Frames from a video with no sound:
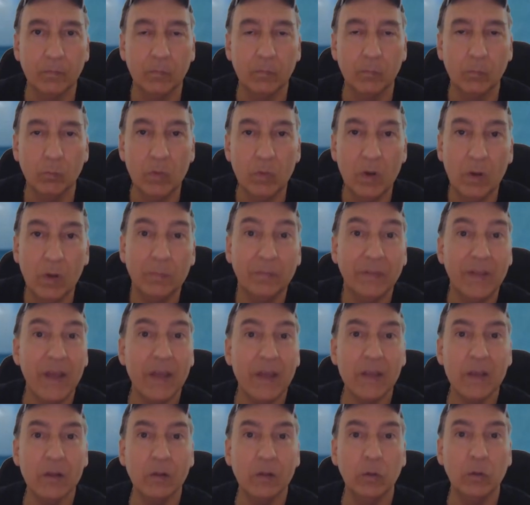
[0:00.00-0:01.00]
Well,
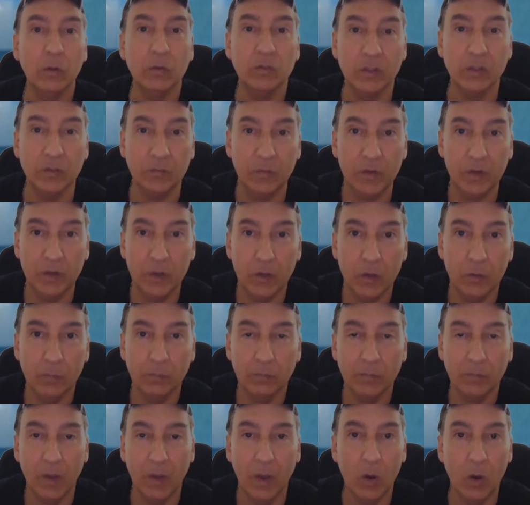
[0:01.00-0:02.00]
that concludes this video.
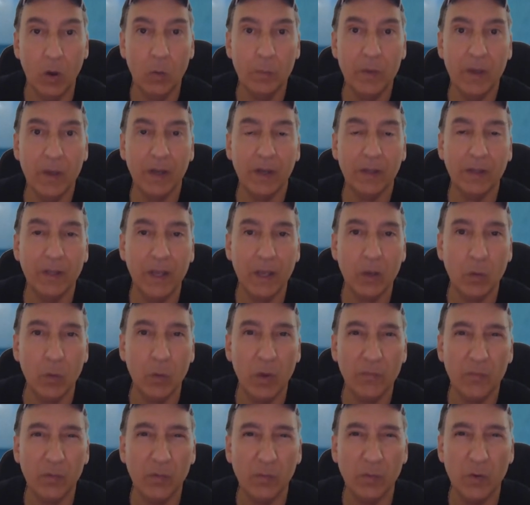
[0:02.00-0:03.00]
I hope you got a
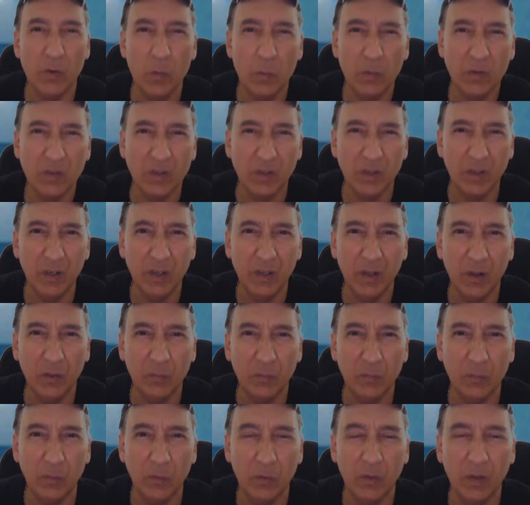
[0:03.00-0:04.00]
takeaway from it. I hope it was a little
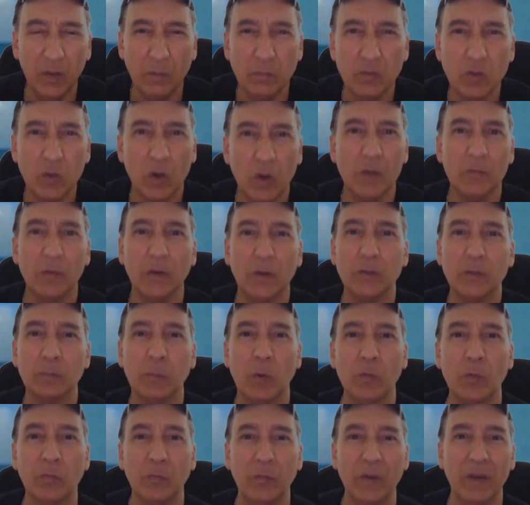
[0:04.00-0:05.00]
helpful. I'm sorry if I
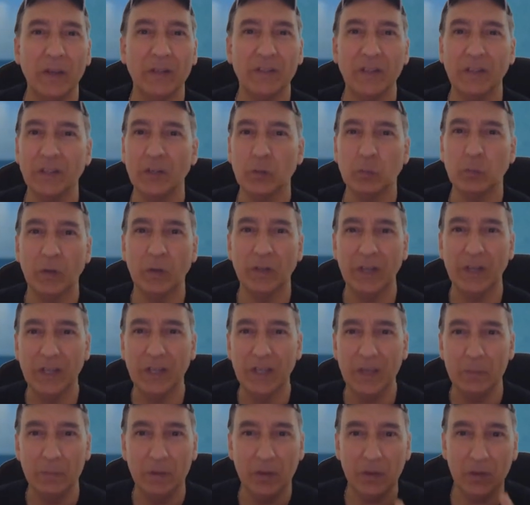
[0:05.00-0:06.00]
spoke fast. I just wanted to
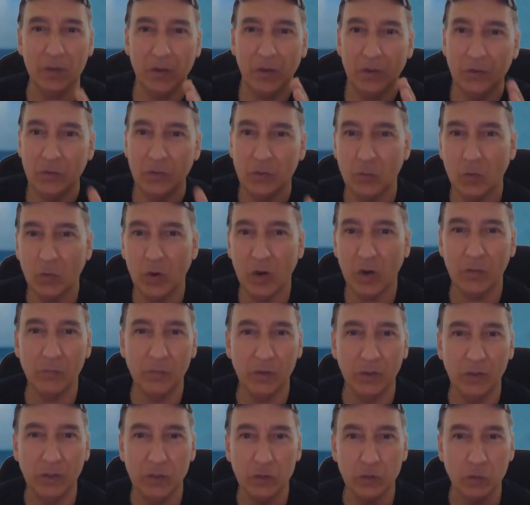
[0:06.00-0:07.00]
keep it cut and dry,
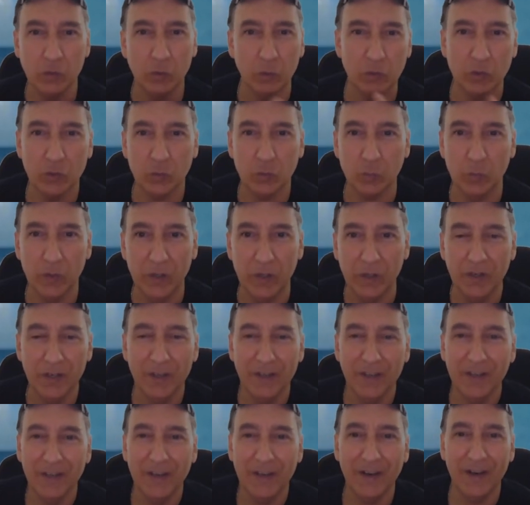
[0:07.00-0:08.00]
really short and sweet.
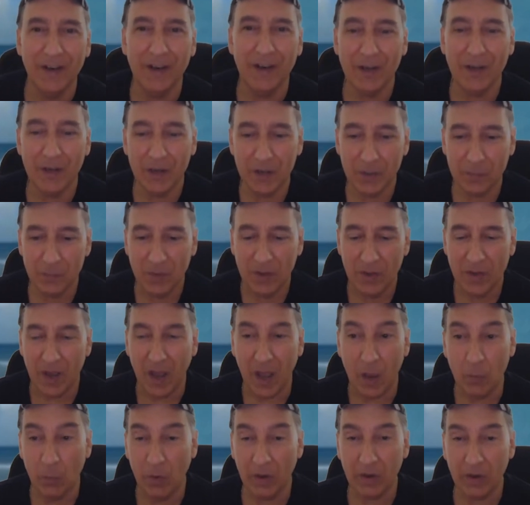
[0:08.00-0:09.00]
I'm
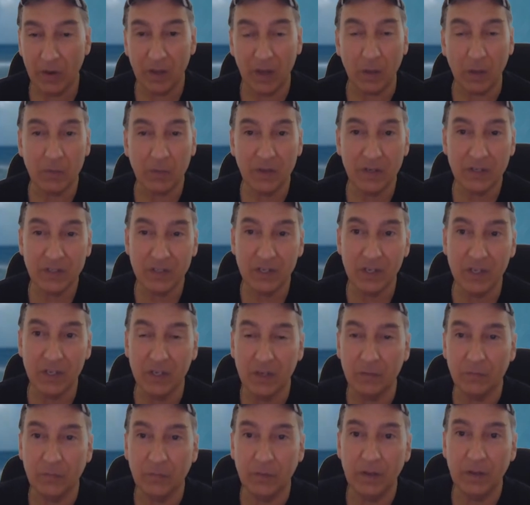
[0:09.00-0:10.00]
gonna see
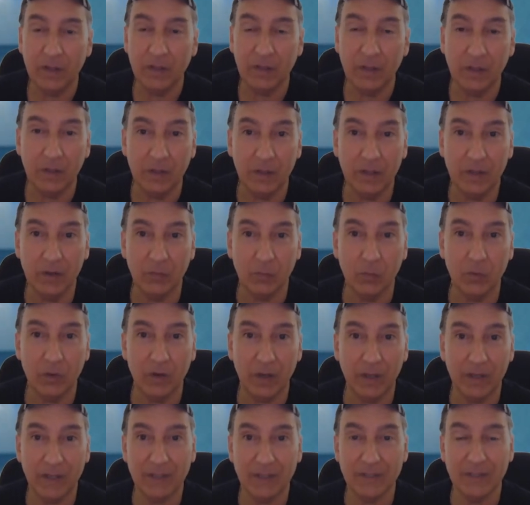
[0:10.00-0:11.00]
if anything later on,
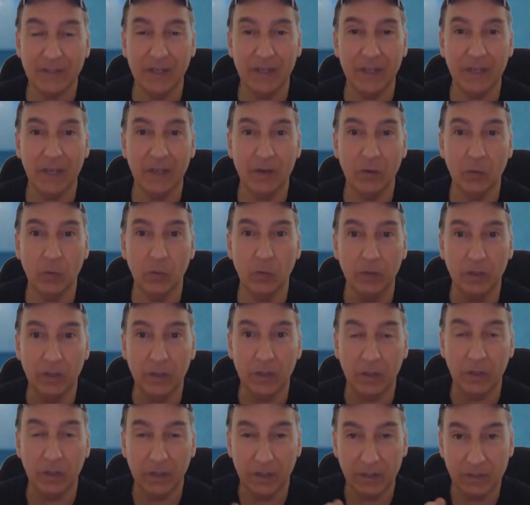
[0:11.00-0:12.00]
like I said again
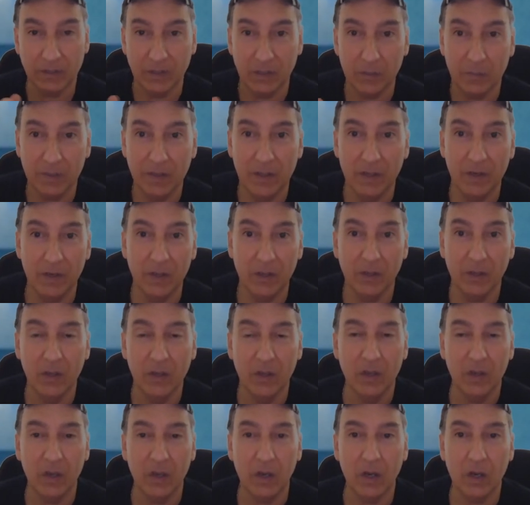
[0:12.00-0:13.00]
earlier, like I said in the beginning,
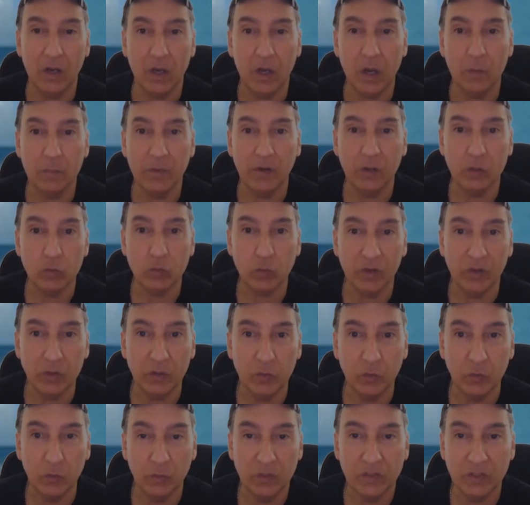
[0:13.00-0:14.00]
I'm gonna try to
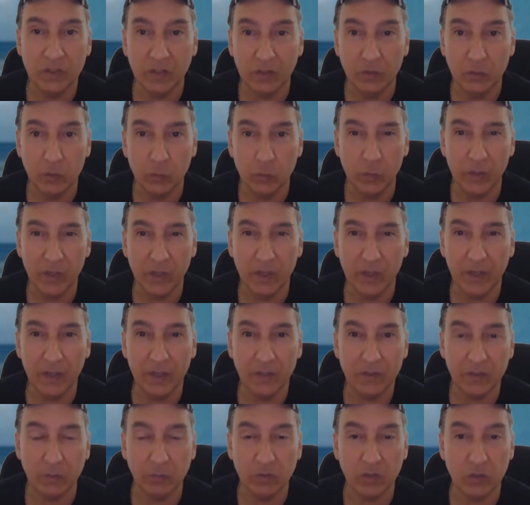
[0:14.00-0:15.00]
do the reseller news
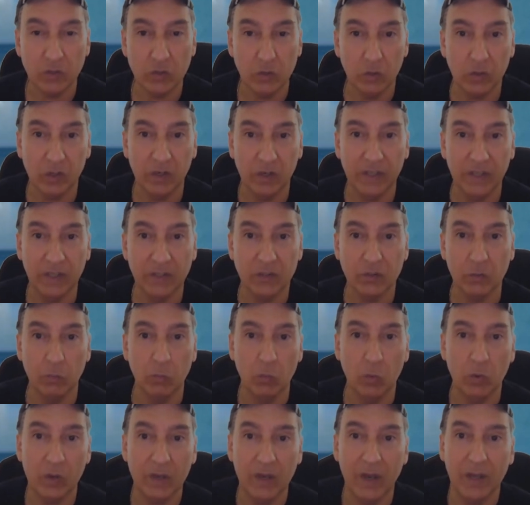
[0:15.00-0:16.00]
weekends. I'm just looking to get some
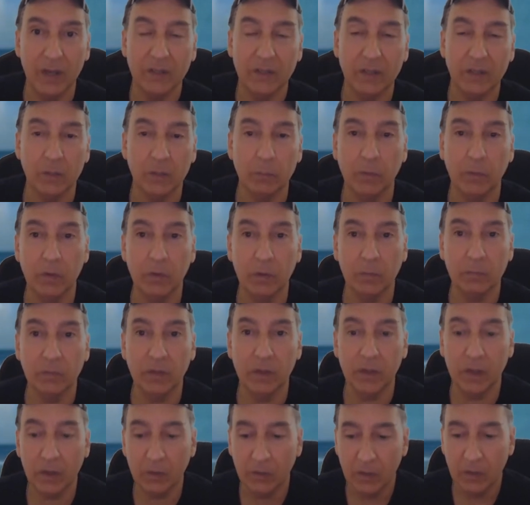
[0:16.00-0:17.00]
more content to put up
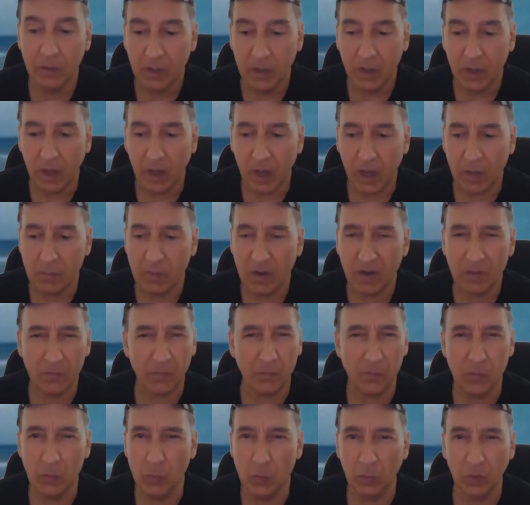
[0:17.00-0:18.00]
there. I might have a
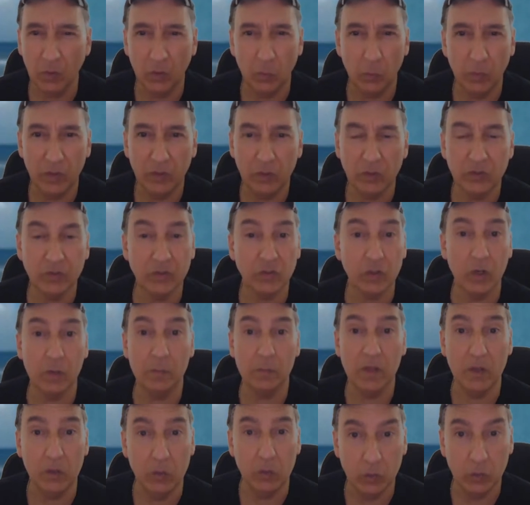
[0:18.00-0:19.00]
few little windows. It's gonna
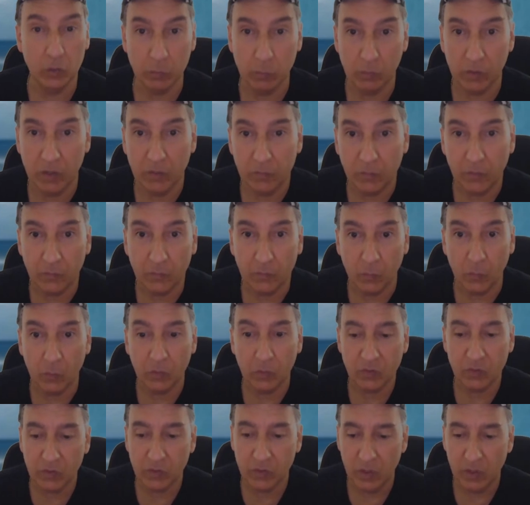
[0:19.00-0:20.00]
be a news brief, of
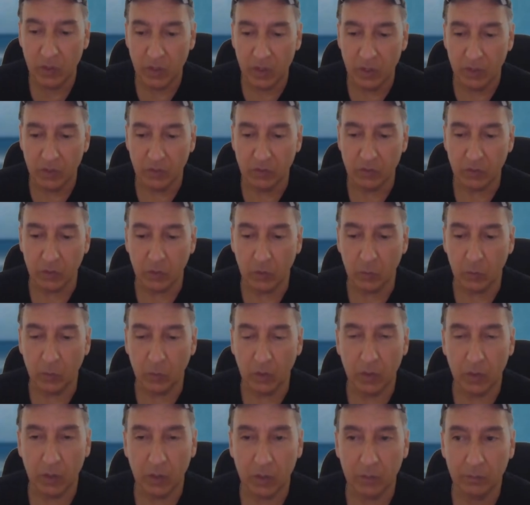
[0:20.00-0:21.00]
course.
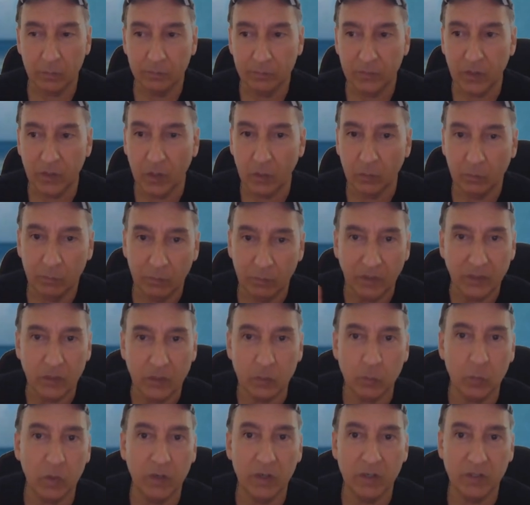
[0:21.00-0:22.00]
So you know, I
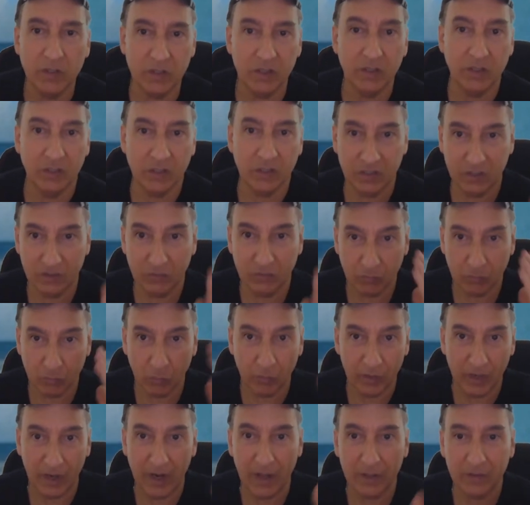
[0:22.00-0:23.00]
just want to just
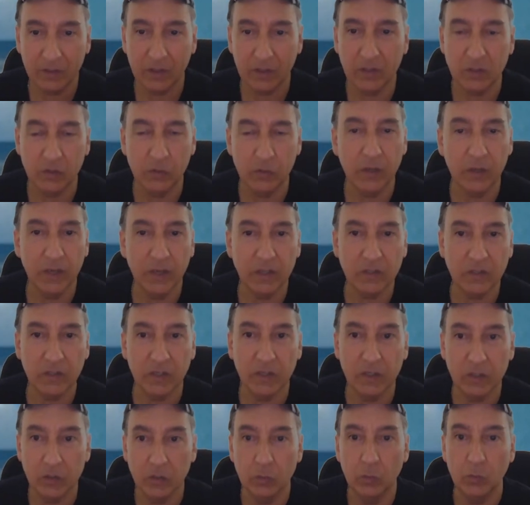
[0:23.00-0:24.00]
throw that out there to you guys in
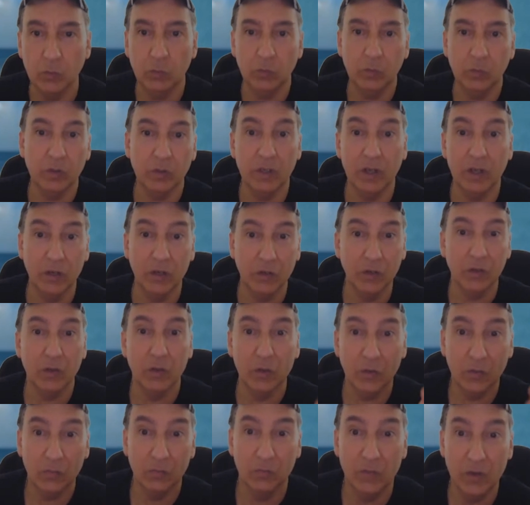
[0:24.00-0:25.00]
case you get
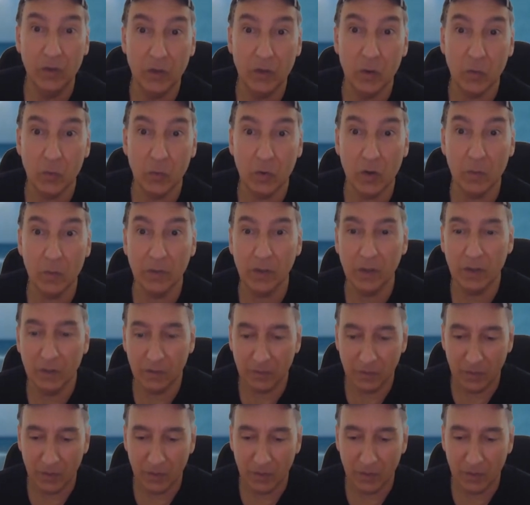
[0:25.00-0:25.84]
another video coming in.